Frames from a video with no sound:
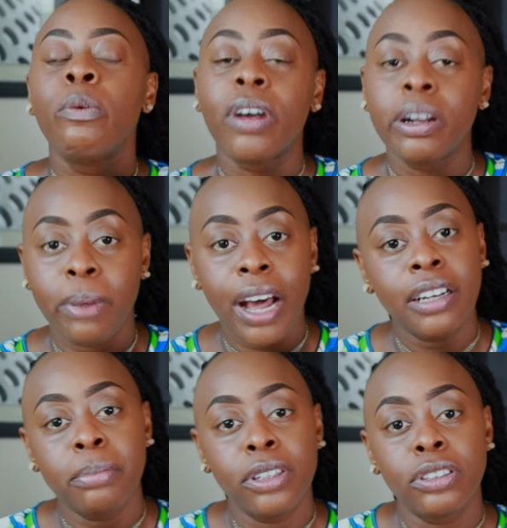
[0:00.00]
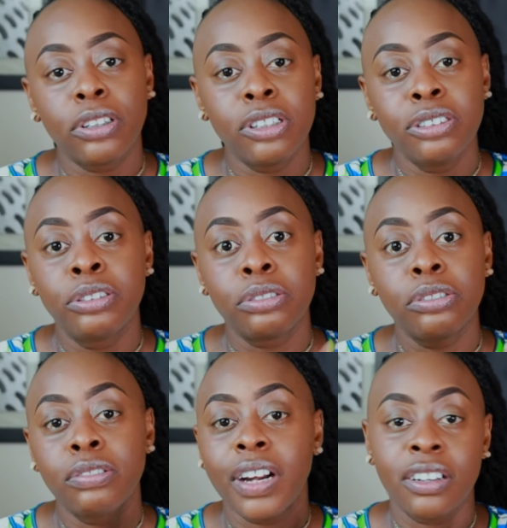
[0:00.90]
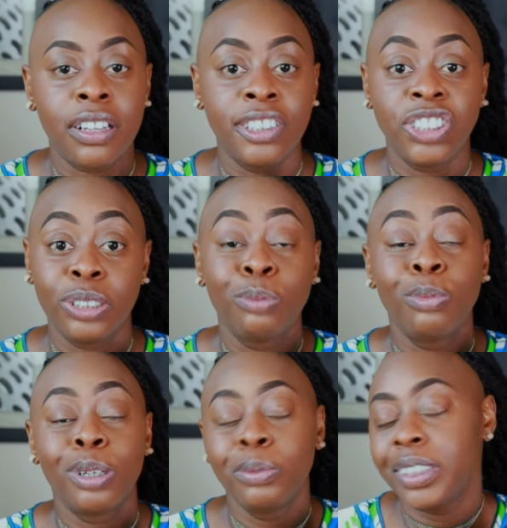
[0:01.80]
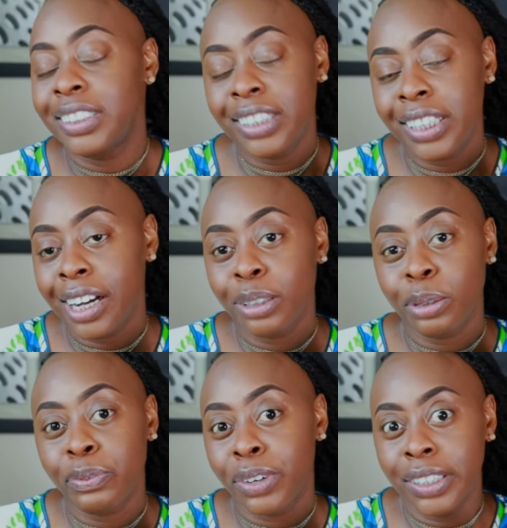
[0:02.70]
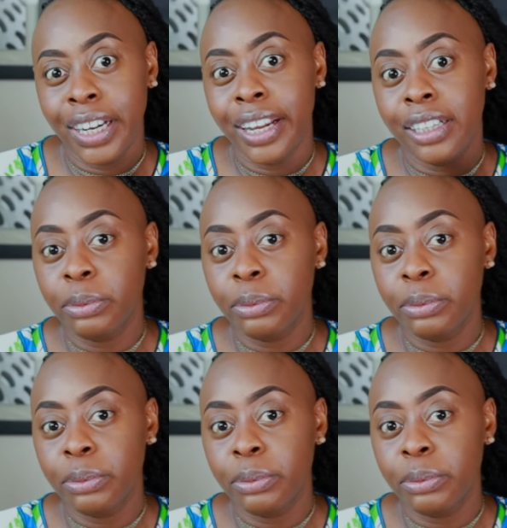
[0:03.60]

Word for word: what a bodybuilder goes through rather than just what we see on the front end.